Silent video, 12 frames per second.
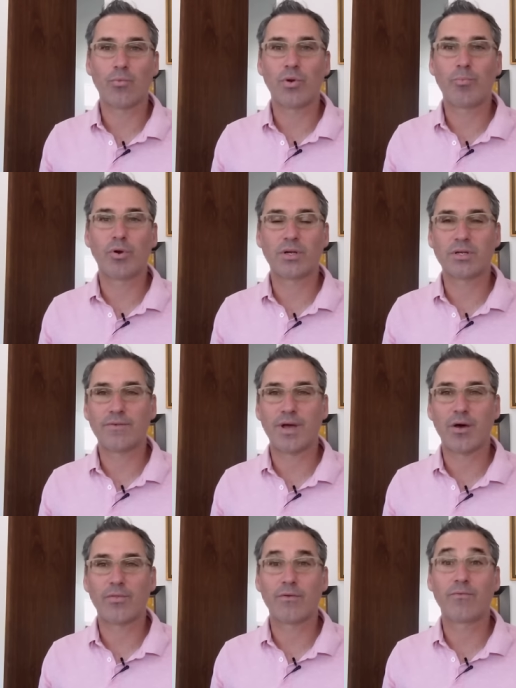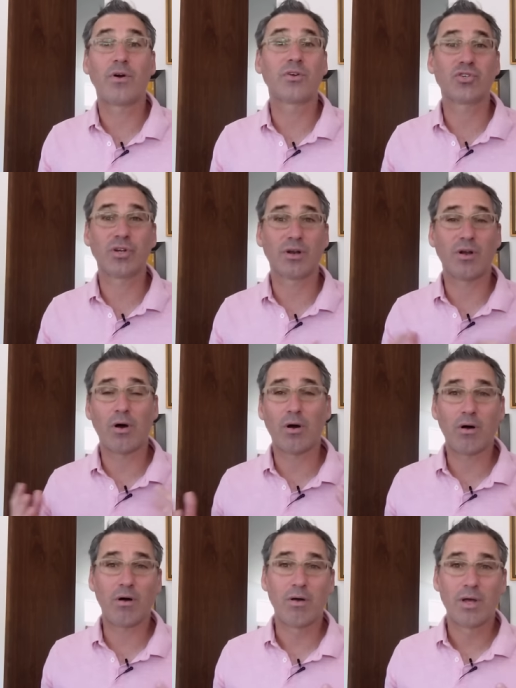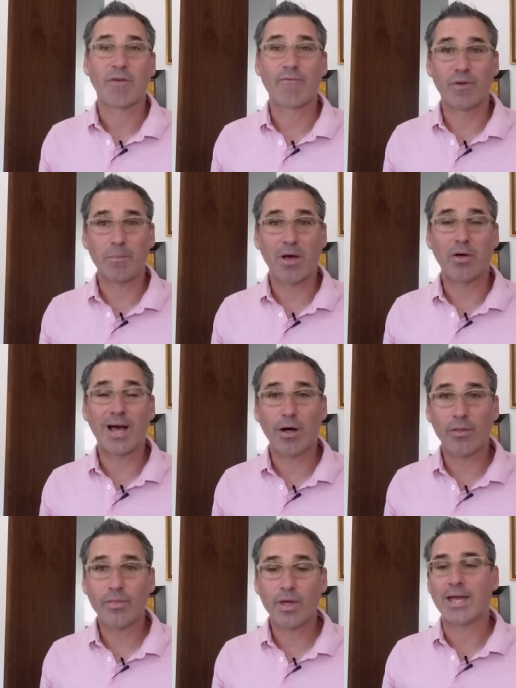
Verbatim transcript: reproductive health and function in all female health.